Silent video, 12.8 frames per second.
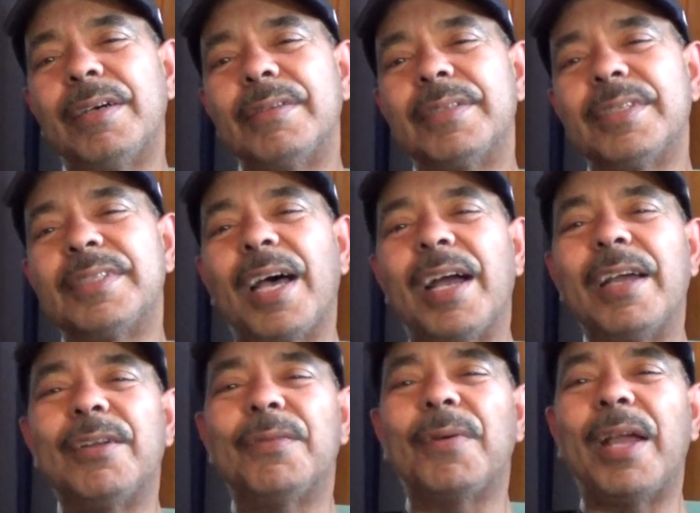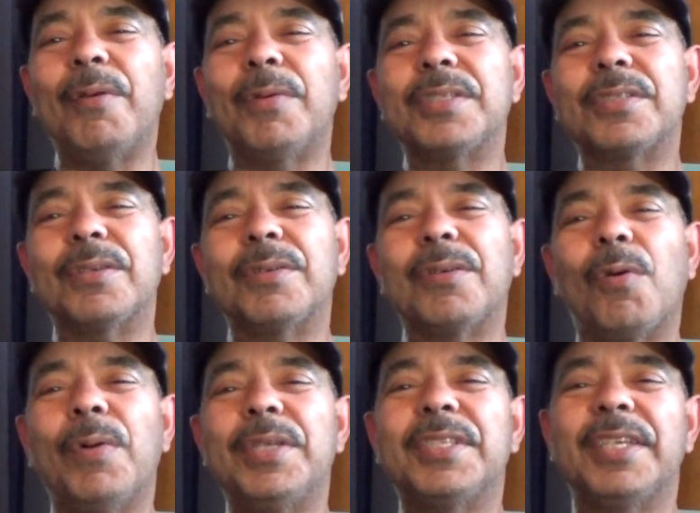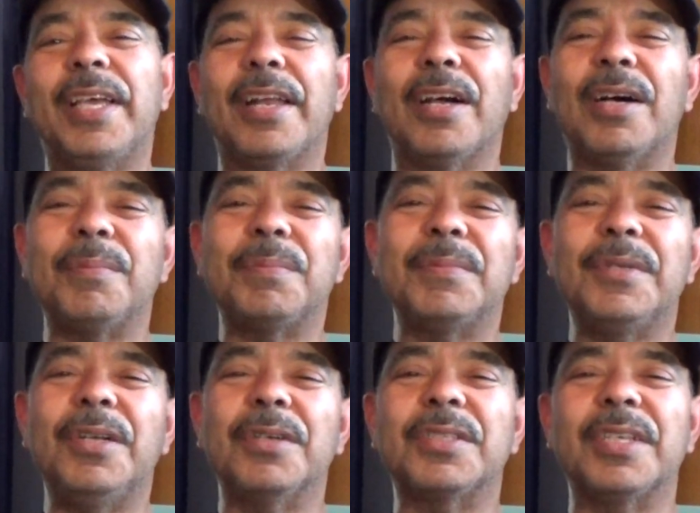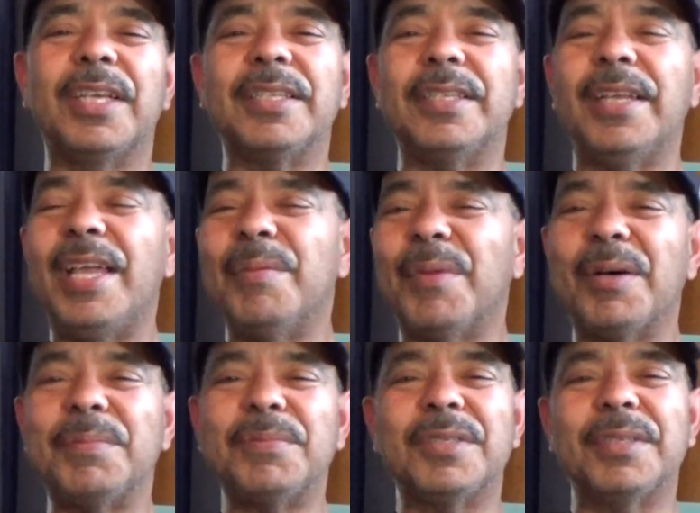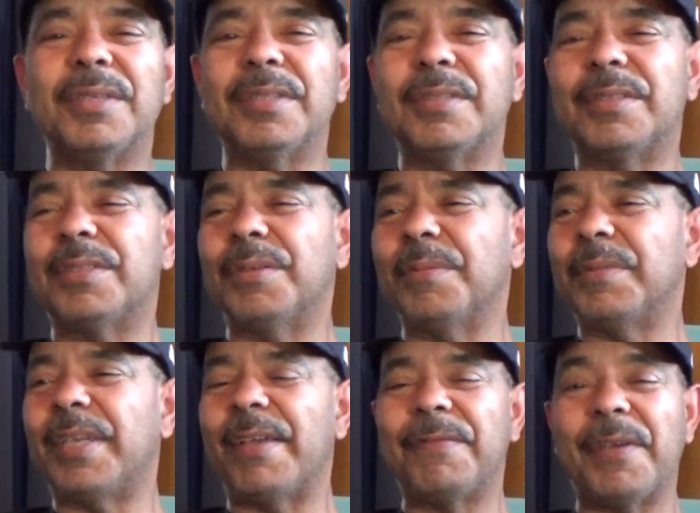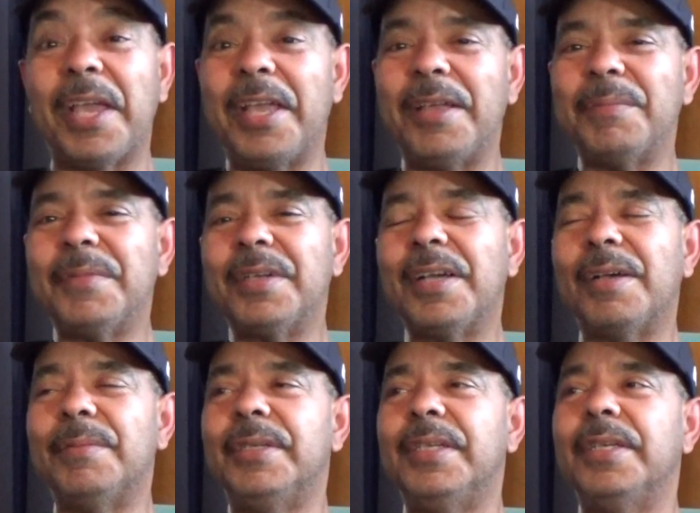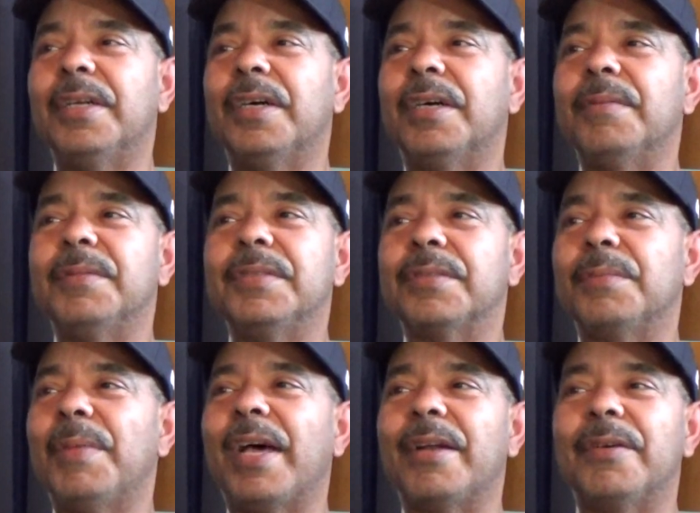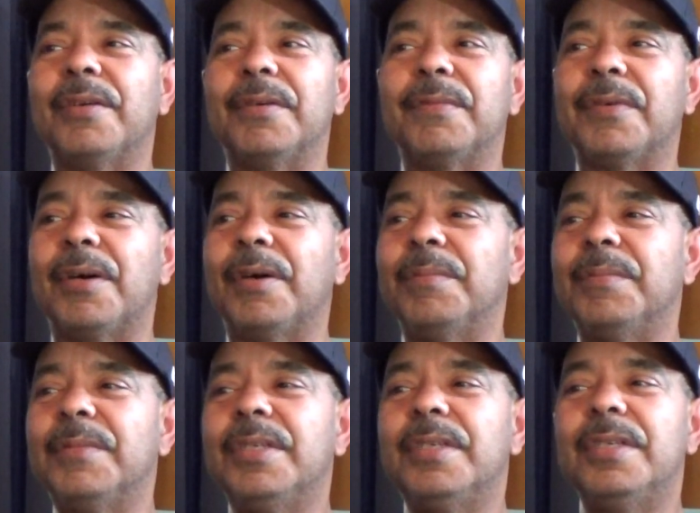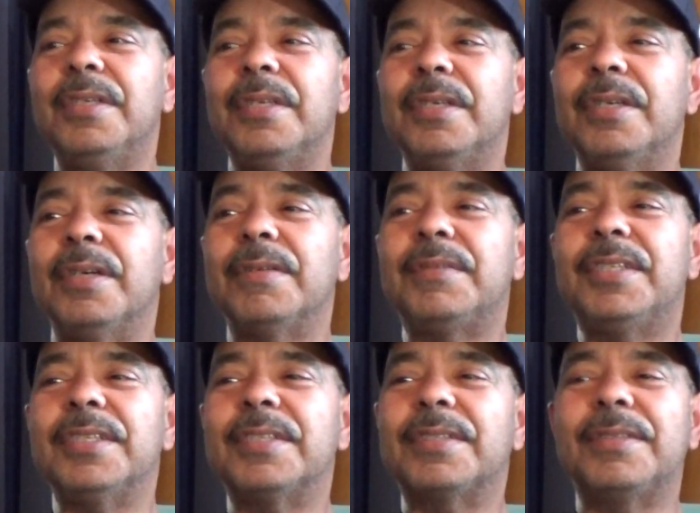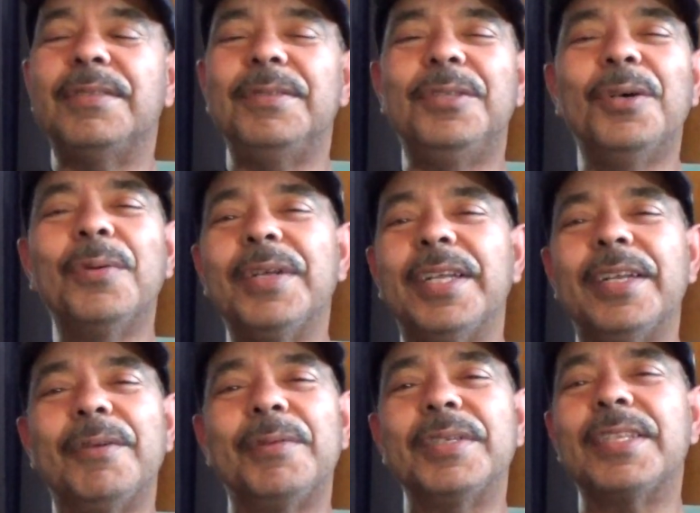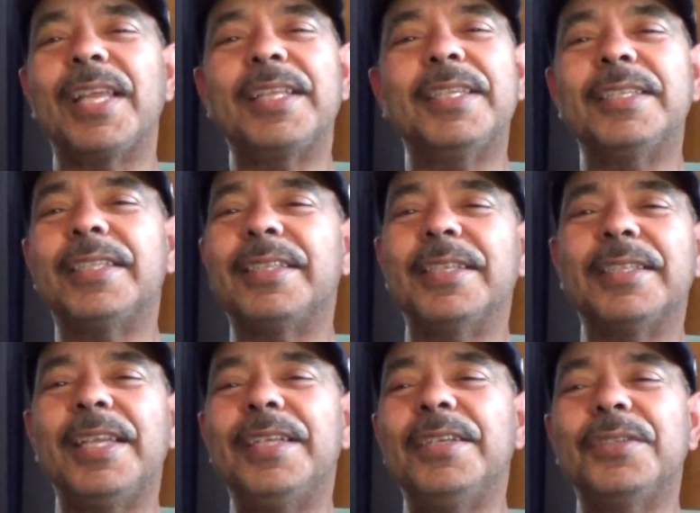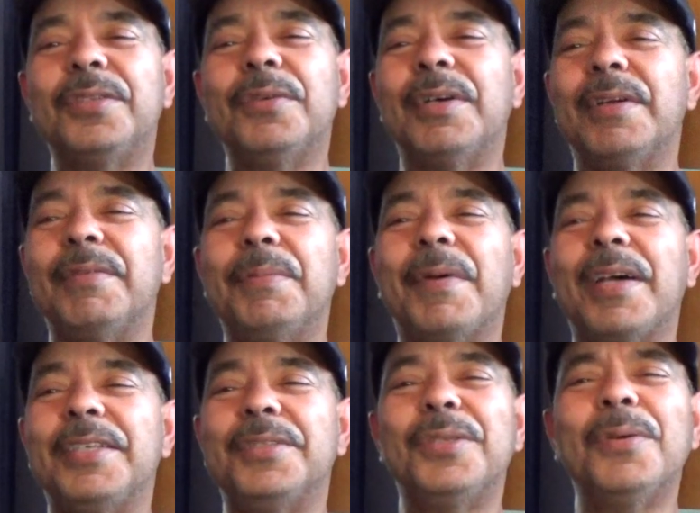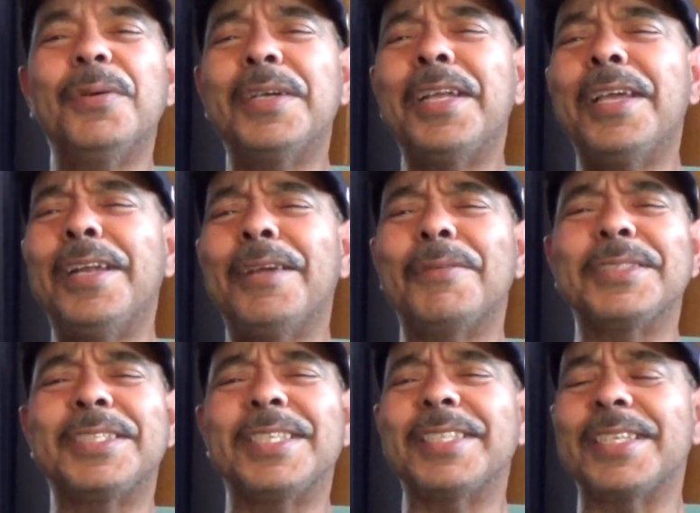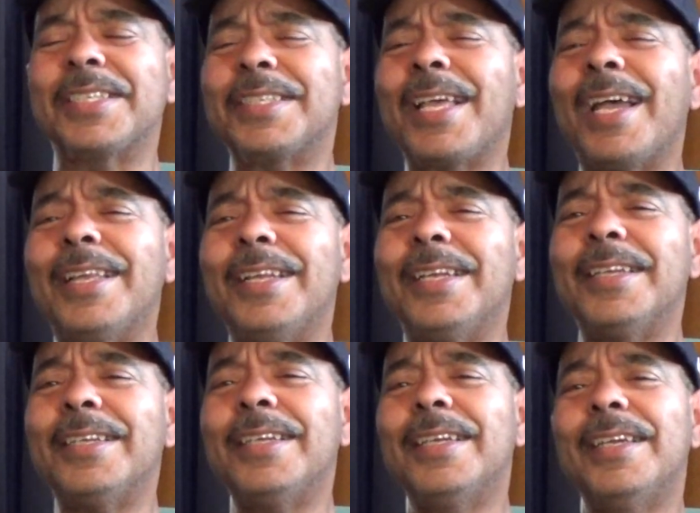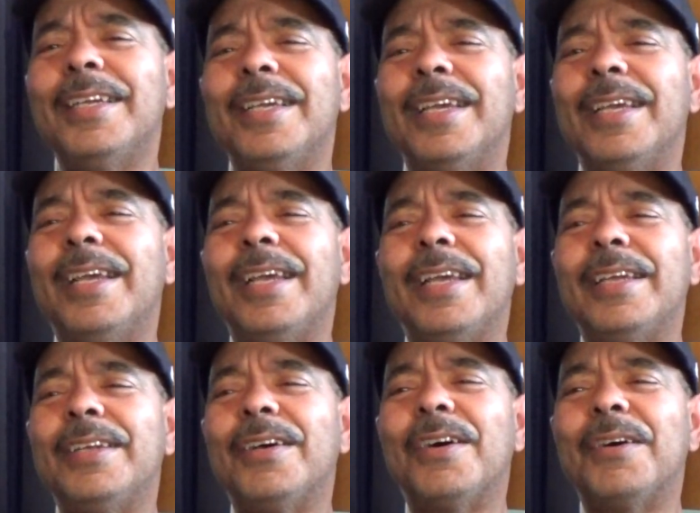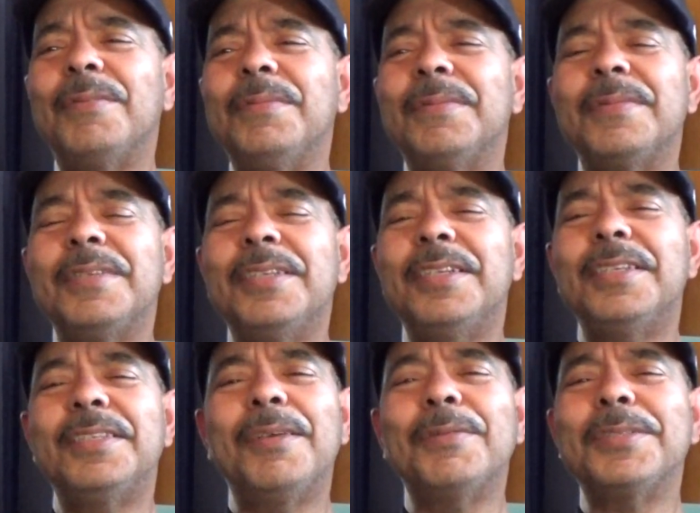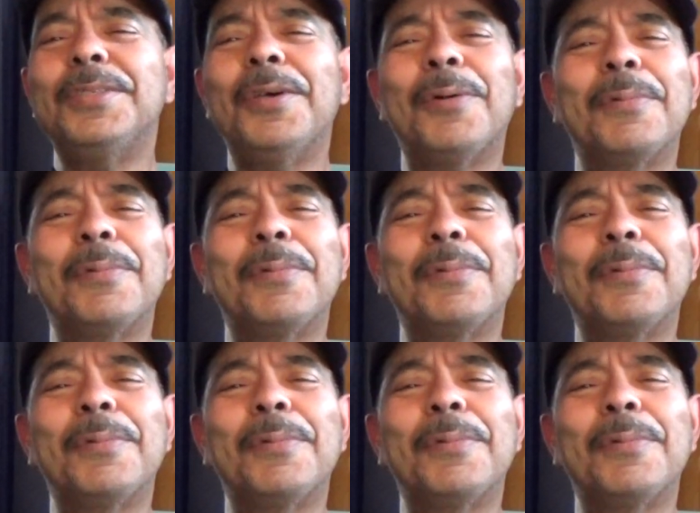desire to write was always to get up, you know, to get the name up, to get fame. I mean, it was a matter of just doing it. It was like the thing to do. Everybody's doing it. It was just exciting, and there was